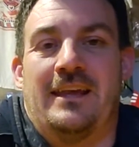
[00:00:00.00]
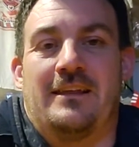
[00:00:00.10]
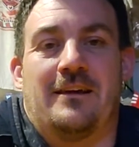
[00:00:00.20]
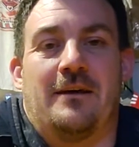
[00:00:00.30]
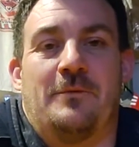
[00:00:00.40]

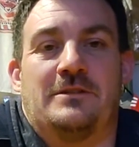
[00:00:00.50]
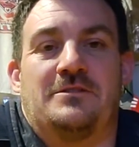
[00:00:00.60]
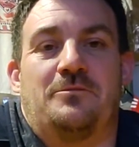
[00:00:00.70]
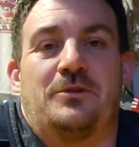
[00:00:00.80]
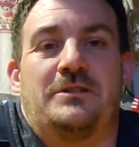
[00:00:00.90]
comments are
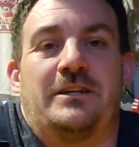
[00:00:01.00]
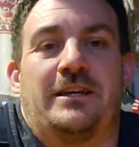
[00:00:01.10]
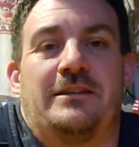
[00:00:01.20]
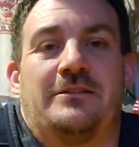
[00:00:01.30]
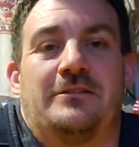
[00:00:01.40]

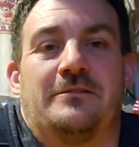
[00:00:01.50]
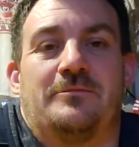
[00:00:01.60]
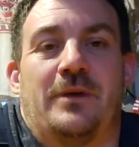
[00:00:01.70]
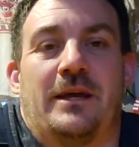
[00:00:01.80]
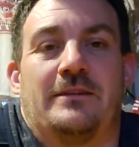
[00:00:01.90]
appreciated, good,
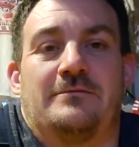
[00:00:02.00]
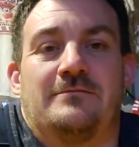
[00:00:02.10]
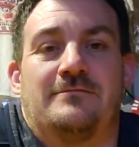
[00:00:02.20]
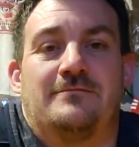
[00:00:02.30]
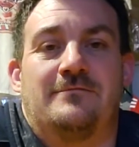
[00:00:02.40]
bad,
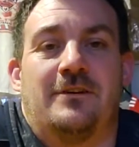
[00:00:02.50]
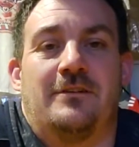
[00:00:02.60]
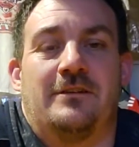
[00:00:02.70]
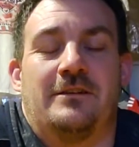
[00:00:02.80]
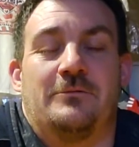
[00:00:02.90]

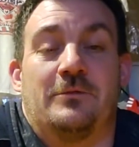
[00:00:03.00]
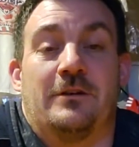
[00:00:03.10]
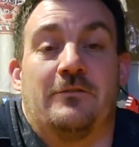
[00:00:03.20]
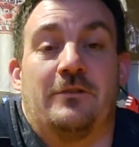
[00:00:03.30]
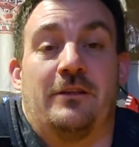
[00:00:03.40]
ugly,
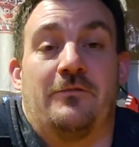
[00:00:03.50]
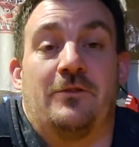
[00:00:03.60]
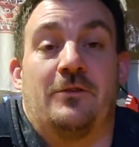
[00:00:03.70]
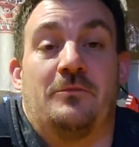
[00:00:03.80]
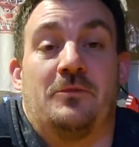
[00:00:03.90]
wherever they
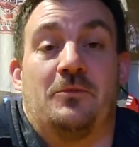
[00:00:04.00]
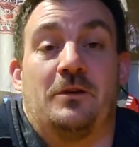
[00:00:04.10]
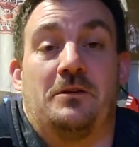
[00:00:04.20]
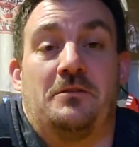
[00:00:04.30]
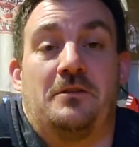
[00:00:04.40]
fall in
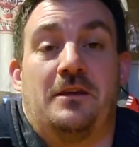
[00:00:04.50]
between.